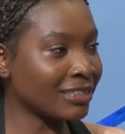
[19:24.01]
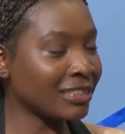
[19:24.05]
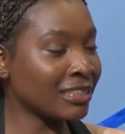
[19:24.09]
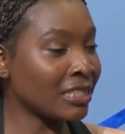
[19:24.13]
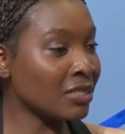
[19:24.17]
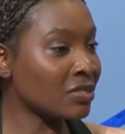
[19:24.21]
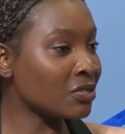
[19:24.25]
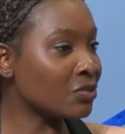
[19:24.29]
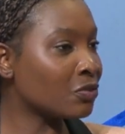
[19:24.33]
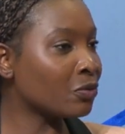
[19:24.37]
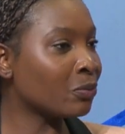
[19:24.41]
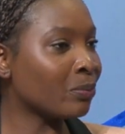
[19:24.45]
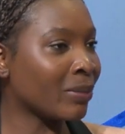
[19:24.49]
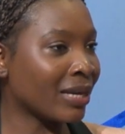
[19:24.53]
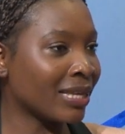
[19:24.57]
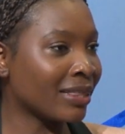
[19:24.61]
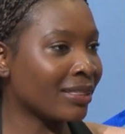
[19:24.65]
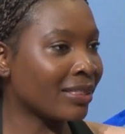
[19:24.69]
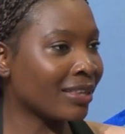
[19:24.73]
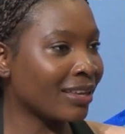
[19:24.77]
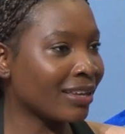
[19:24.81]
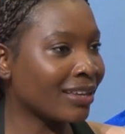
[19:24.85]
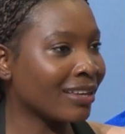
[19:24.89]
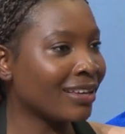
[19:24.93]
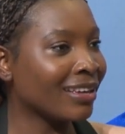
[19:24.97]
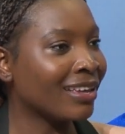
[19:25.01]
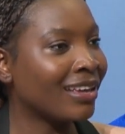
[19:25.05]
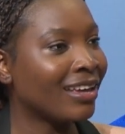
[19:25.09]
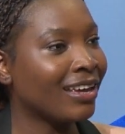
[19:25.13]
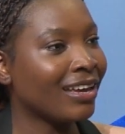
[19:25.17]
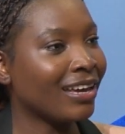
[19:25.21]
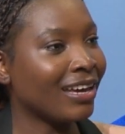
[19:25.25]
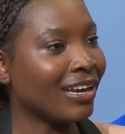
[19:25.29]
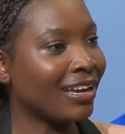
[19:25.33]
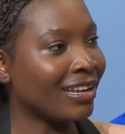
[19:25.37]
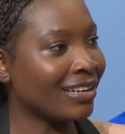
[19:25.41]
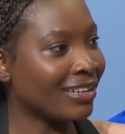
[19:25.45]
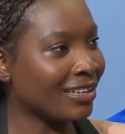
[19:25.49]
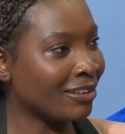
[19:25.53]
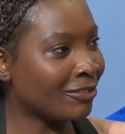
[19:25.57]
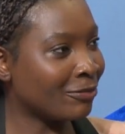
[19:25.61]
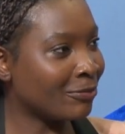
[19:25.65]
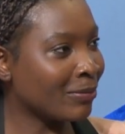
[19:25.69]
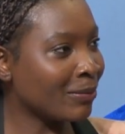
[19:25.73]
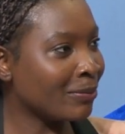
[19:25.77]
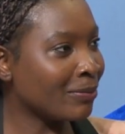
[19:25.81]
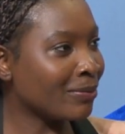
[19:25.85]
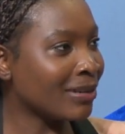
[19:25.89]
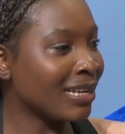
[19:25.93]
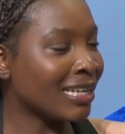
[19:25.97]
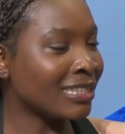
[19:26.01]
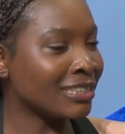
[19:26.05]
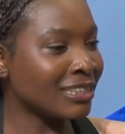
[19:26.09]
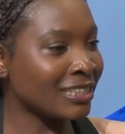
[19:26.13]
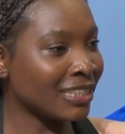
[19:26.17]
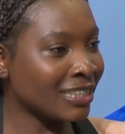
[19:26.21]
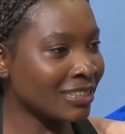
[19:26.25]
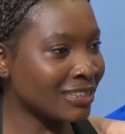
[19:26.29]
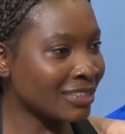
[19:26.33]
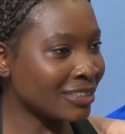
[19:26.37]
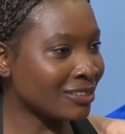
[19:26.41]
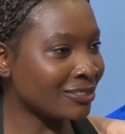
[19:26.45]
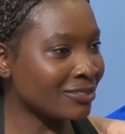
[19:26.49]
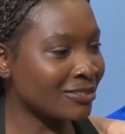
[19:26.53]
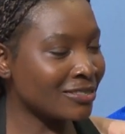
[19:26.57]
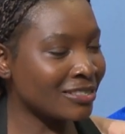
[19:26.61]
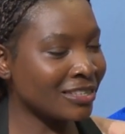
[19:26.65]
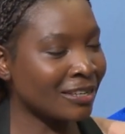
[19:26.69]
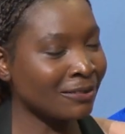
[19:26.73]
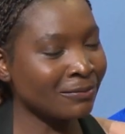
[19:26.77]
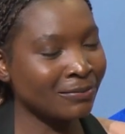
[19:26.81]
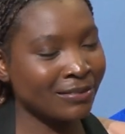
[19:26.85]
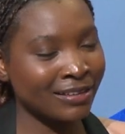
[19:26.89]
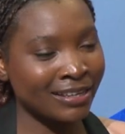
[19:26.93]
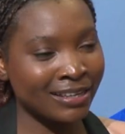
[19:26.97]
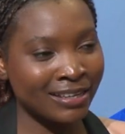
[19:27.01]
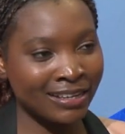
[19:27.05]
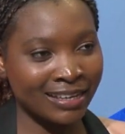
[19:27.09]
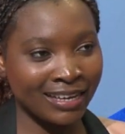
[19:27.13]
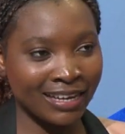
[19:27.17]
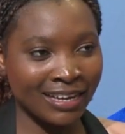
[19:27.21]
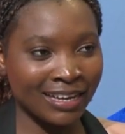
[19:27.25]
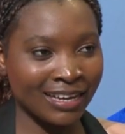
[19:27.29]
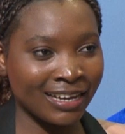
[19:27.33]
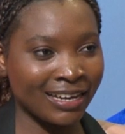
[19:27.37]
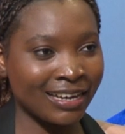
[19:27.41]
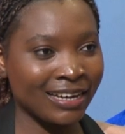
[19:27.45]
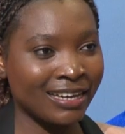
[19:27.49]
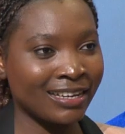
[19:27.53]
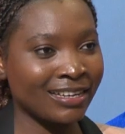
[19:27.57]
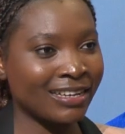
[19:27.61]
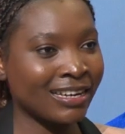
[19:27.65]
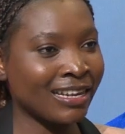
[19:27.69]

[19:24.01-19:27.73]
just do my thing and if people are judging or something uh,